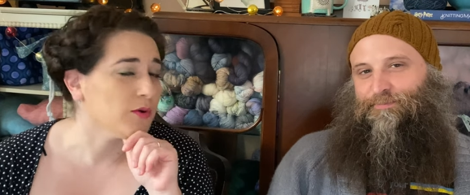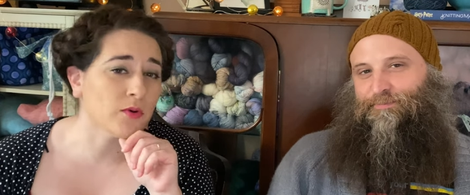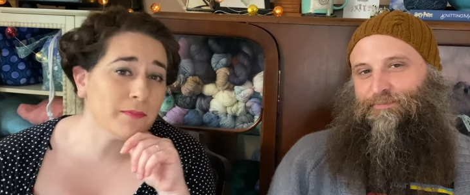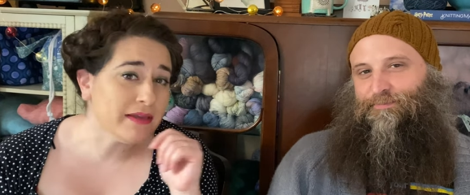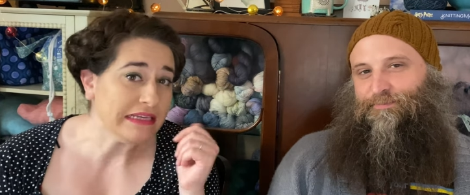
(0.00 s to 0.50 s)

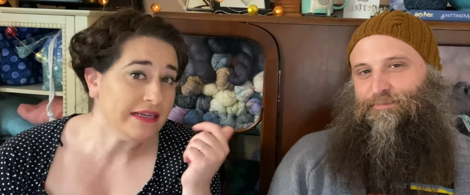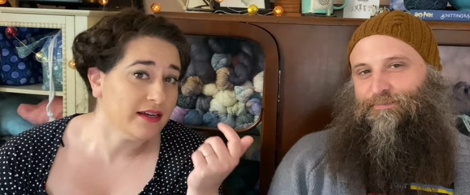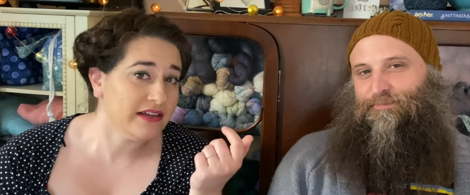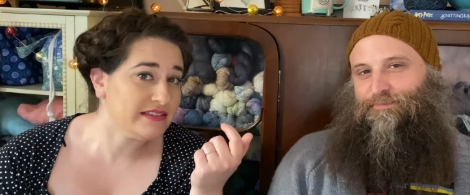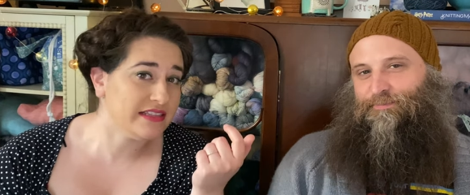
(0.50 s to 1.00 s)
Speaker 1: Or me
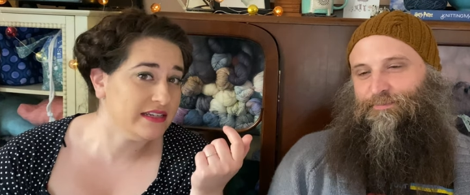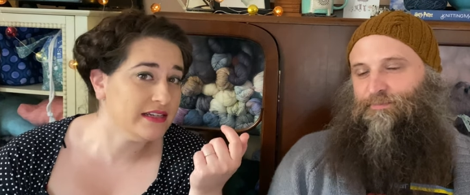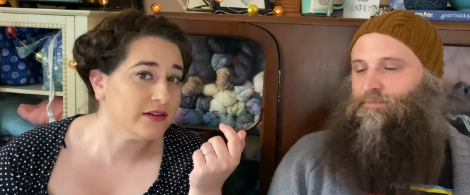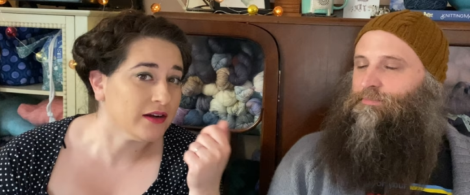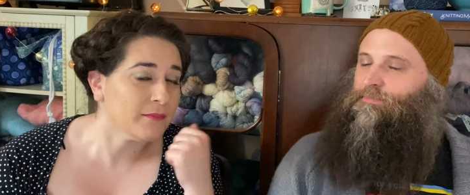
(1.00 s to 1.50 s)
as the
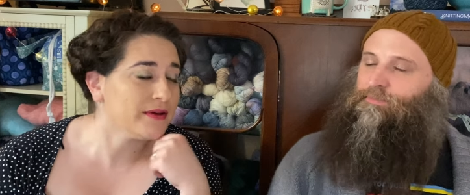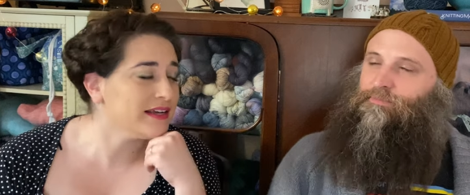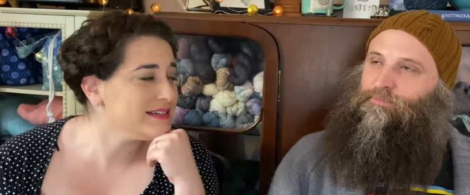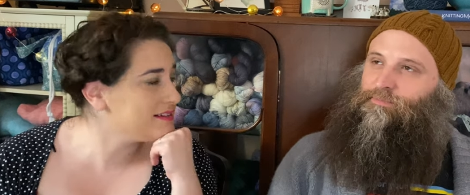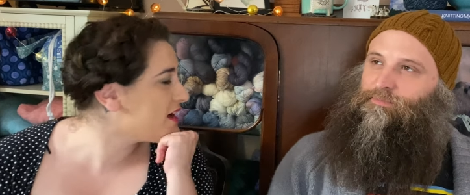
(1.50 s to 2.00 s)
knitter, but
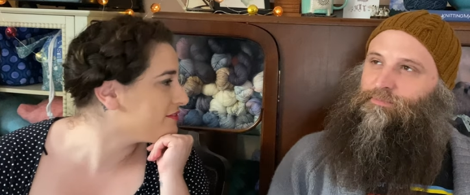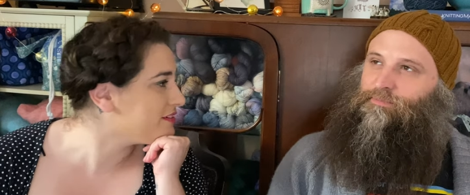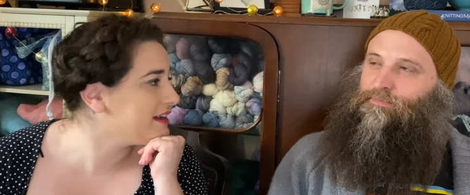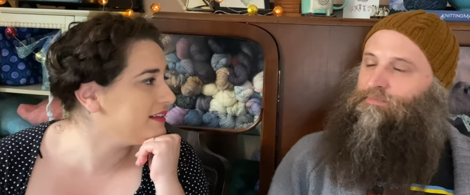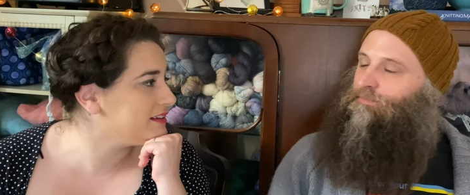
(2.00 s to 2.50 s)
I did not
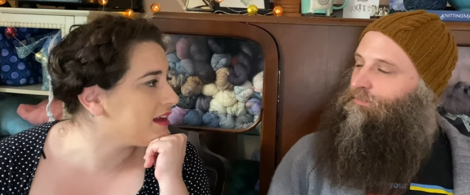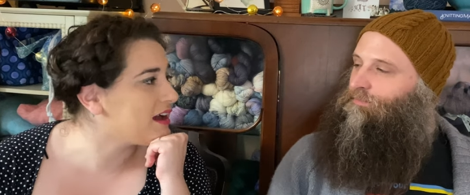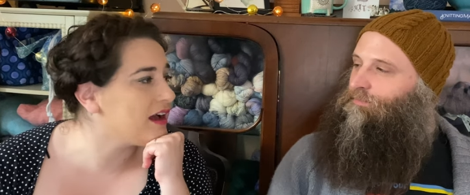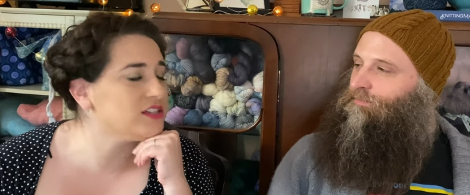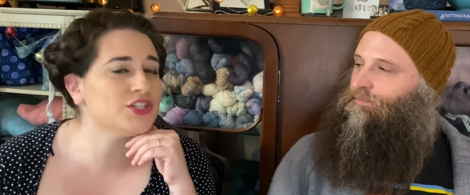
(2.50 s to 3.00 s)
find...
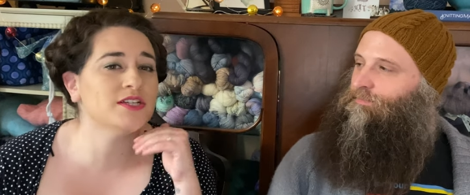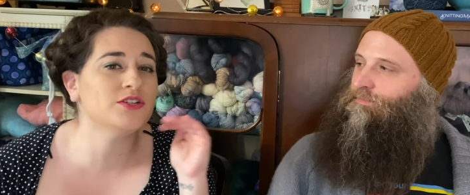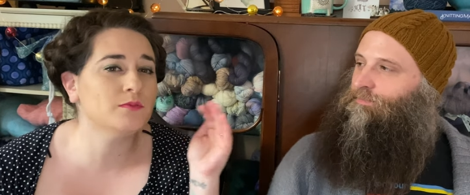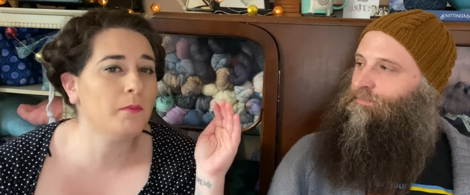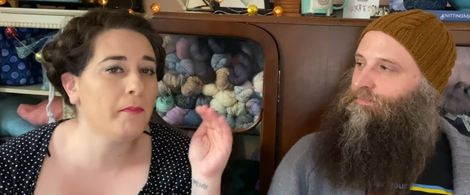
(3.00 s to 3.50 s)

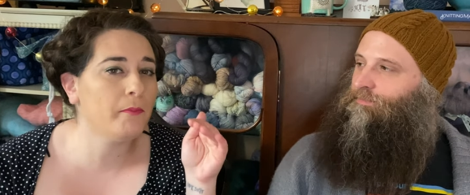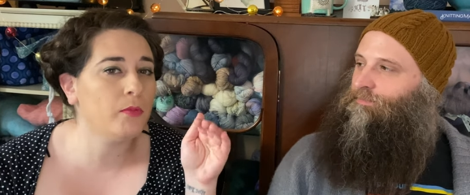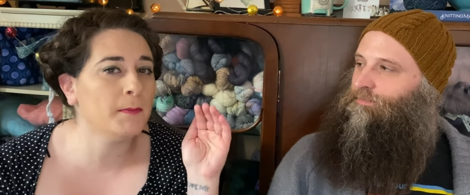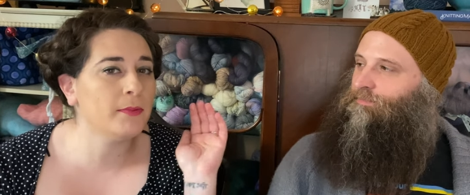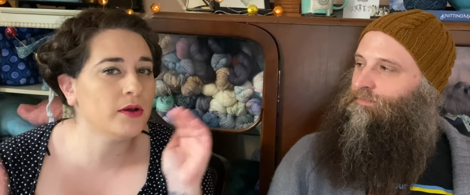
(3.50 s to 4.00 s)
She
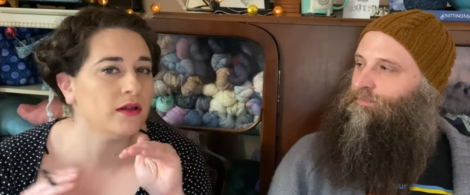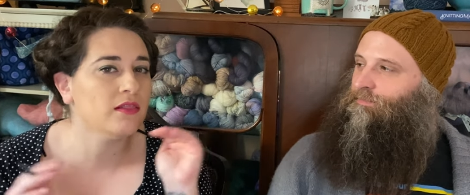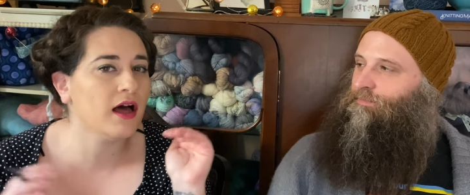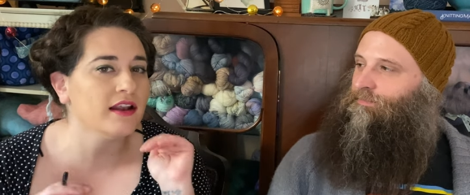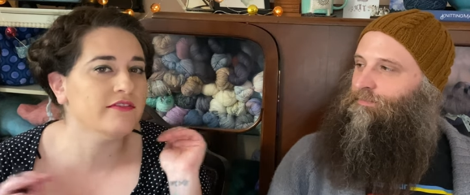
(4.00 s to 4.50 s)
would put a
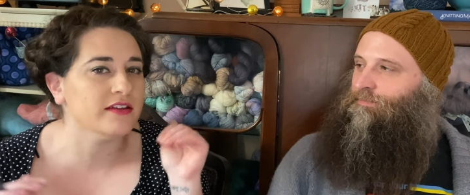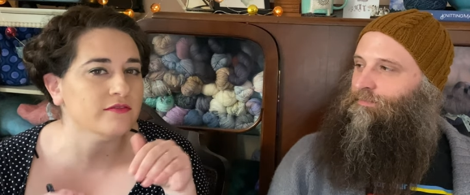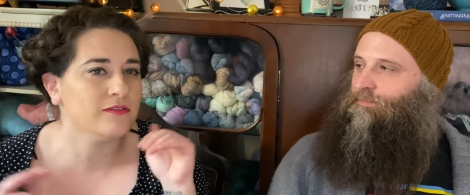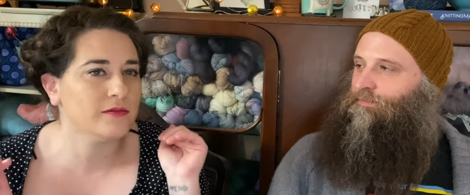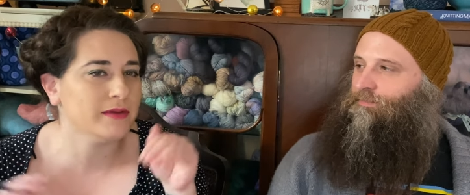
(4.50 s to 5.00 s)
lot of
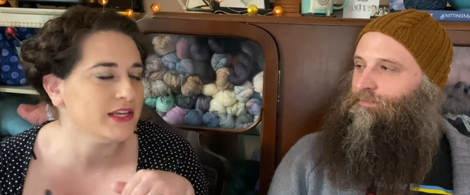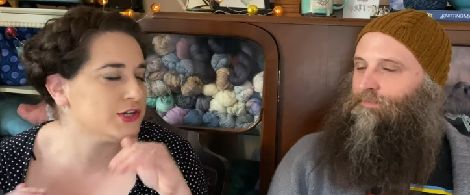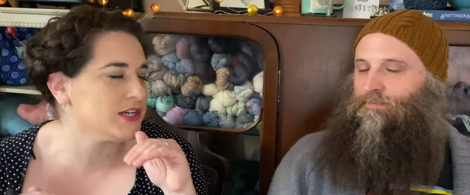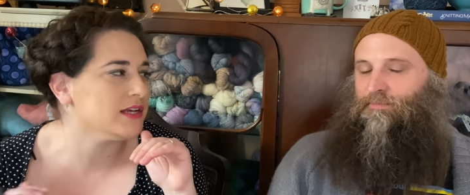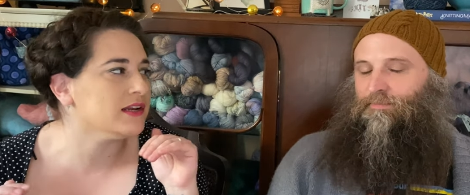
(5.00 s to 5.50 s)

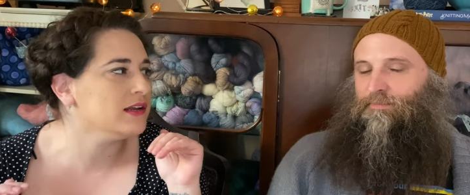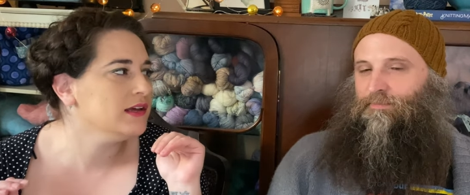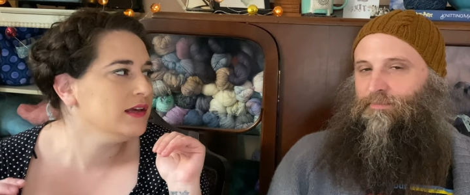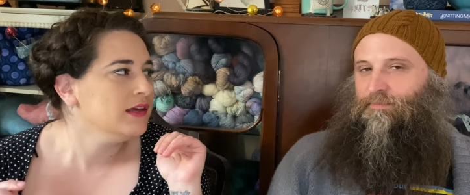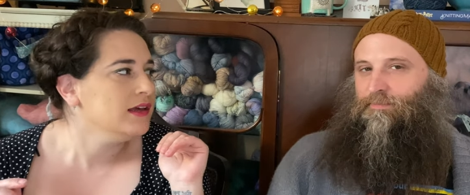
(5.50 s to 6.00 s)
information
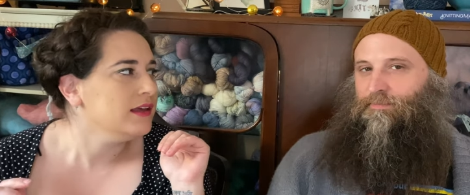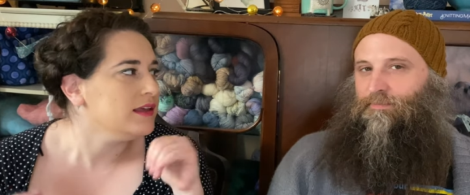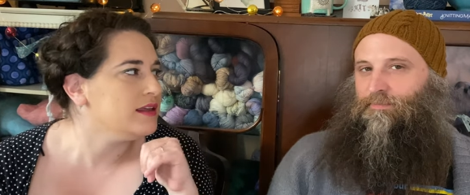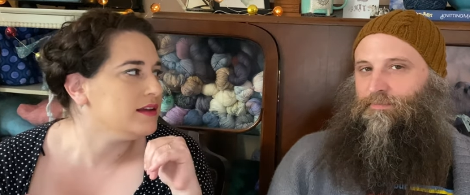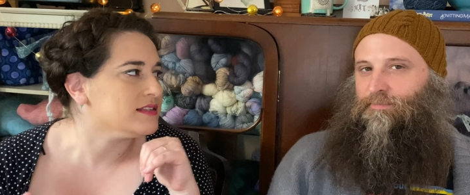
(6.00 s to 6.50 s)

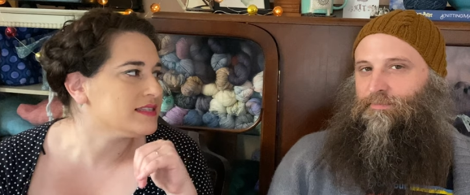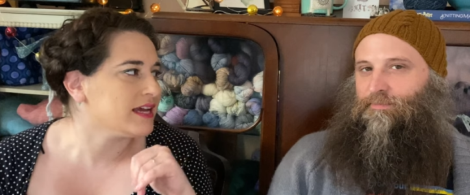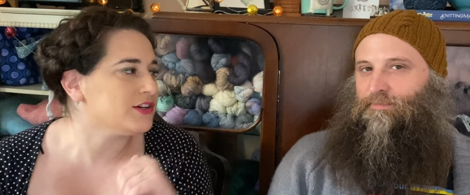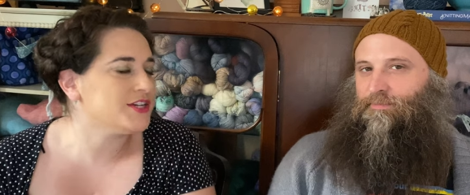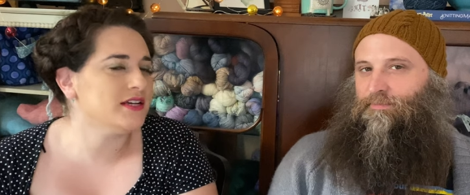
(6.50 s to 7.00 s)
in a
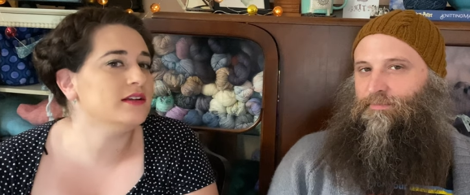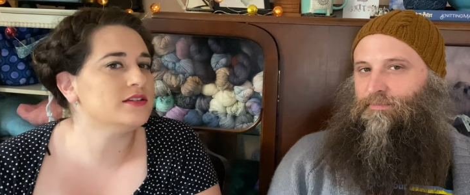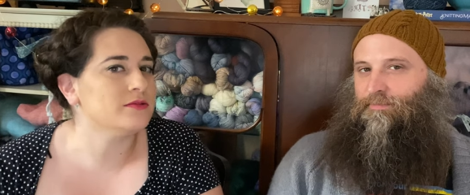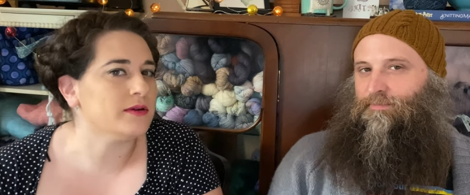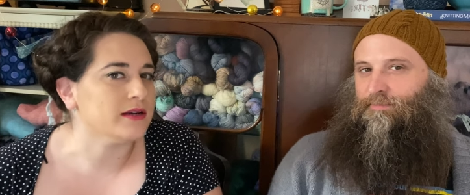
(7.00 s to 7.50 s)
section
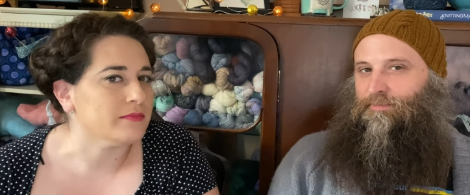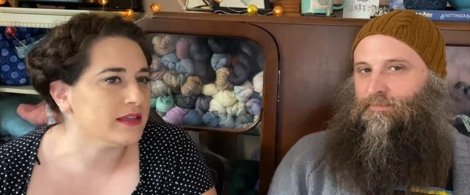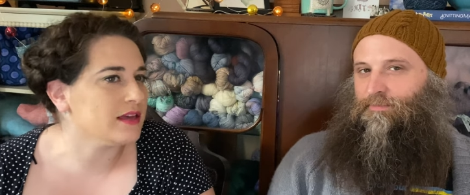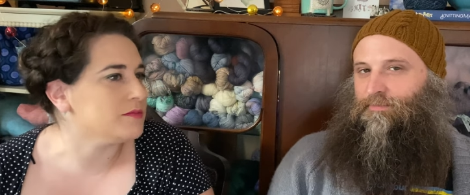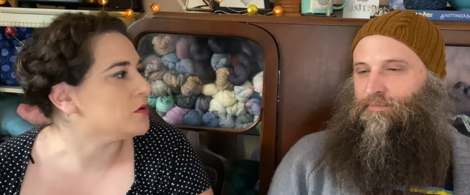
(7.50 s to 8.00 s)
to where it
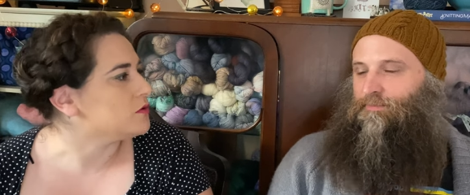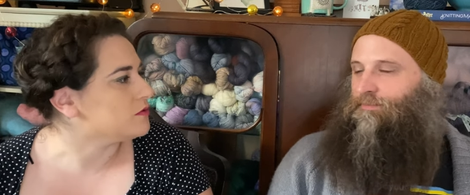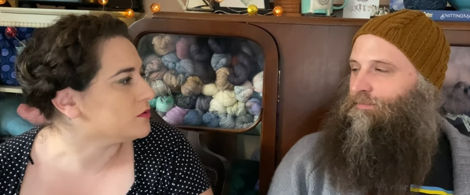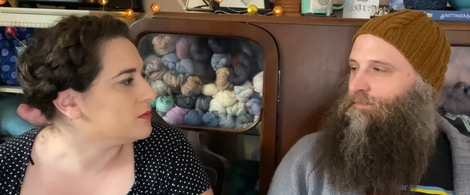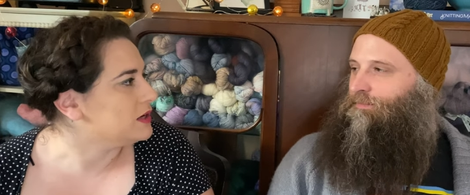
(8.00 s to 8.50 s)
became
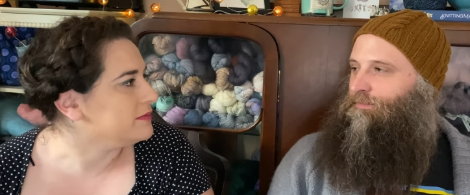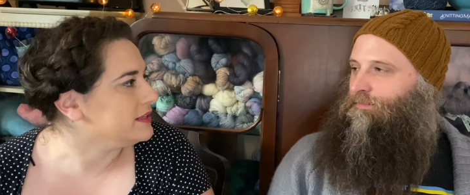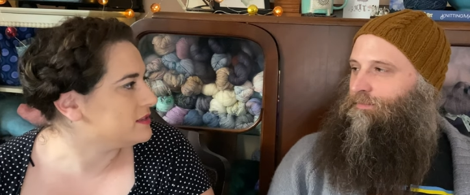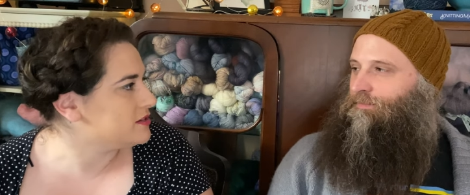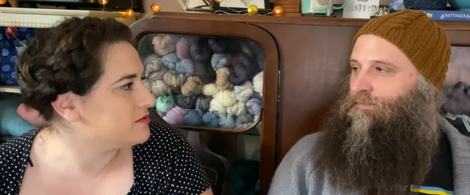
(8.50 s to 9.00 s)

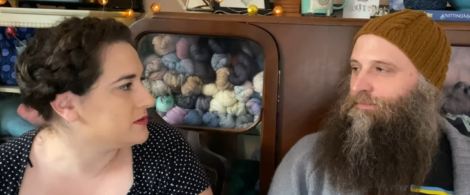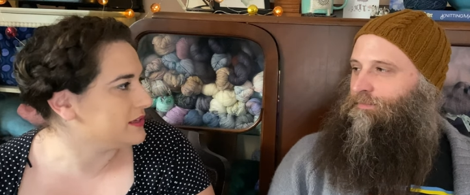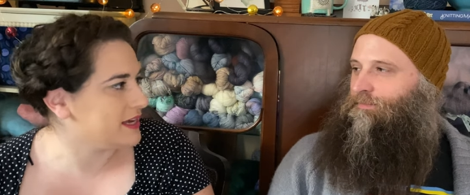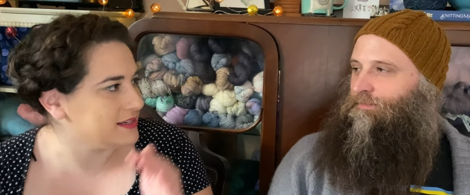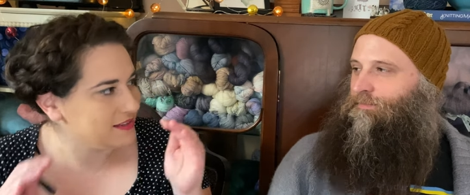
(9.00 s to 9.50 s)
overwhelming. So you
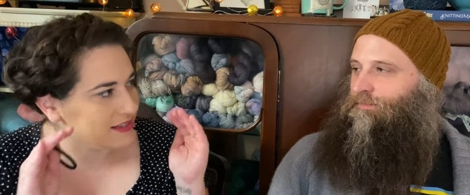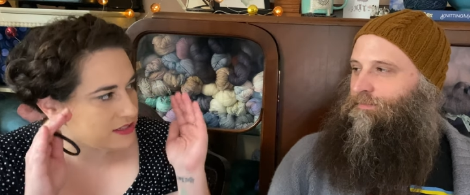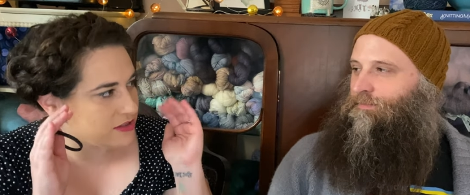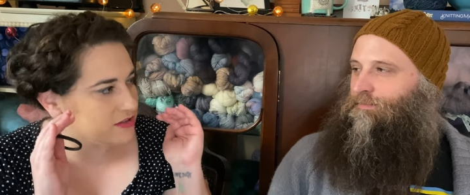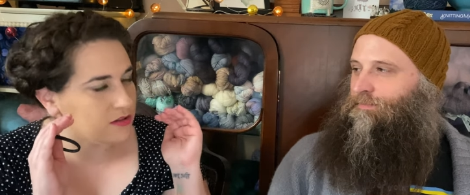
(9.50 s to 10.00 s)
really had to
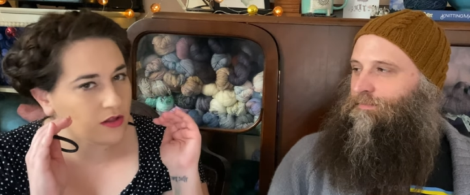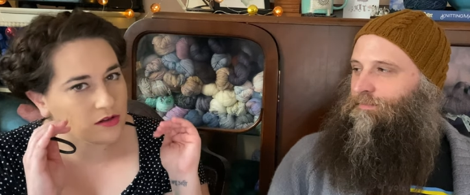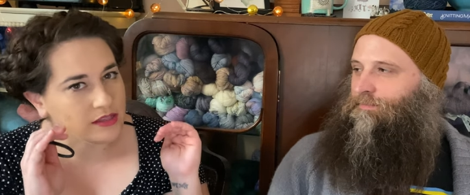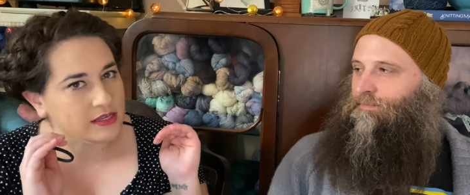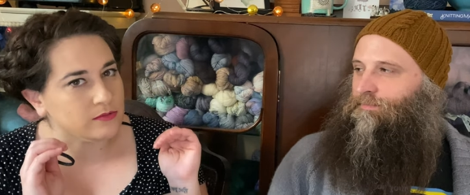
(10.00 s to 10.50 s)
like
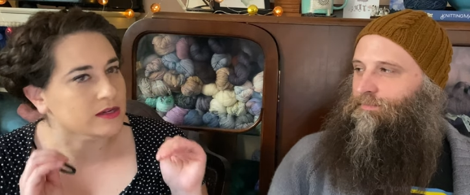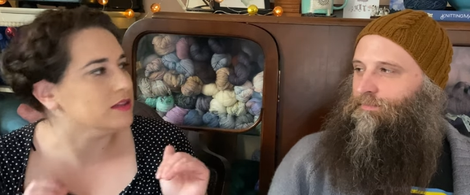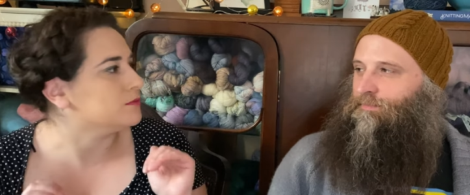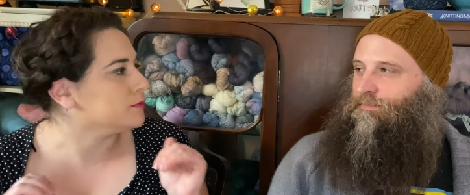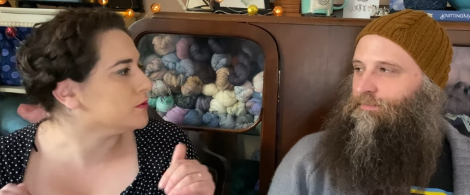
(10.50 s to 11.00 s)
slowly
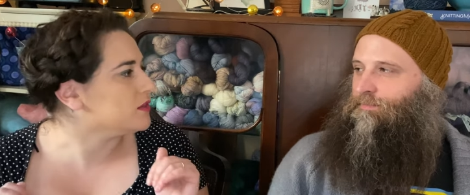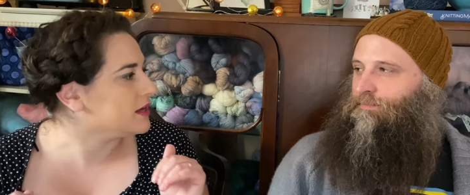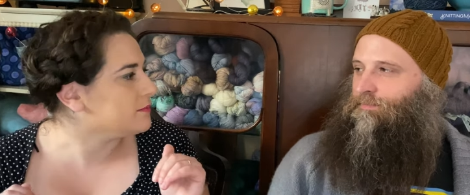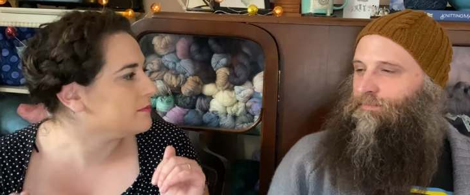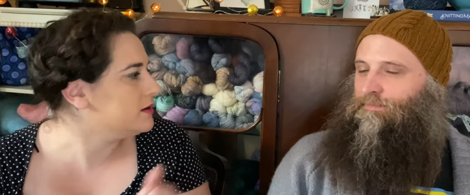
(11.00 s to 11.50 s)
read through
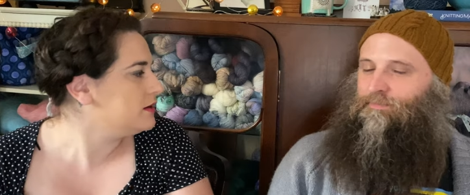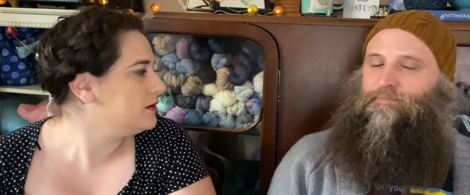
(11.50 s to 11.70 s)
them